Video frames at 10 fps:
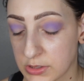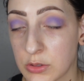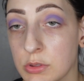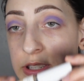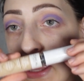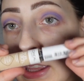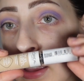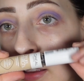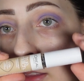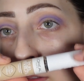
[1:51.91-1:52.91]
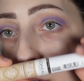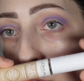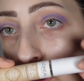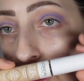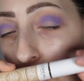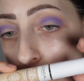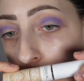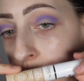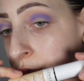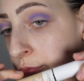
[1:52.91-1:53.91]
So we're taking the
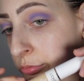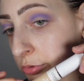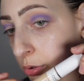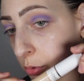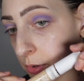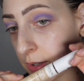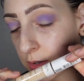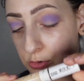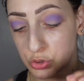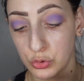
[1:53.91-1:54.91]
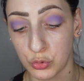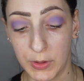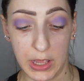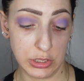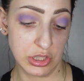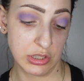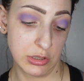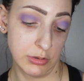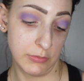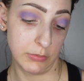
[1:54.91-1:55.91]
L'Oreal True
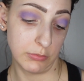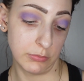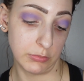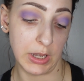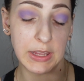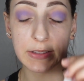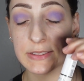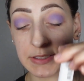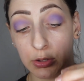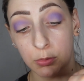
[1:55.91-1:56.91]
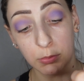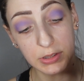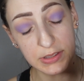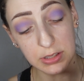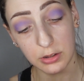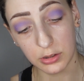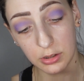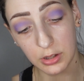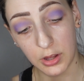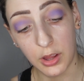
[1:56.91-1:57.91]
Match Radiant Serum
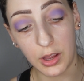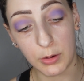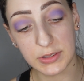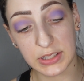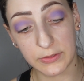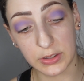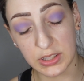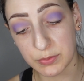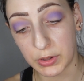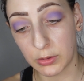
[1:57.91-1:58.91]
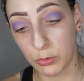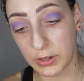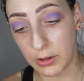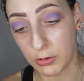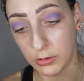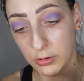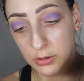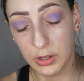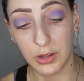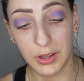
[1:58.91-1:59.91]
Concealer. I was gifted this by L'Oreal.
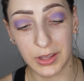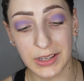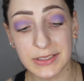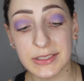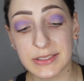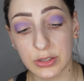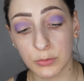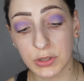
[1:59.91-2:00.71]
It is a serum